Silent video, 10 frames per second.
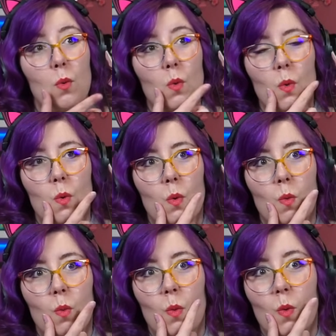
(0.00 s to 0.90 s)
Should I
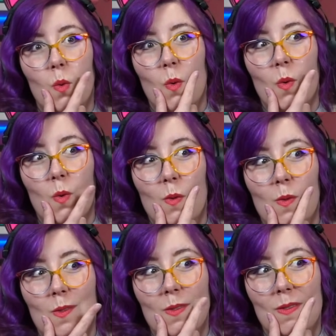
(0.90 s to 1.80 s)
take action or
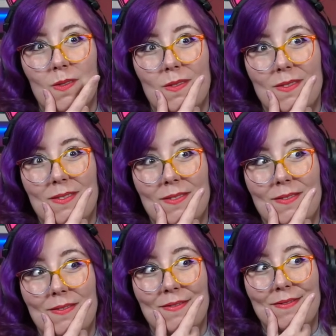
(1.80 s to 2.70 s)
leave her be?
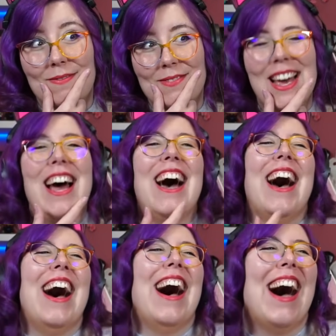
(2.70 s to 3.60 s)
I don't know what
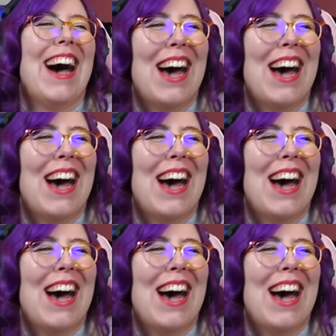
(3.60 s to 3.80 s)
to do!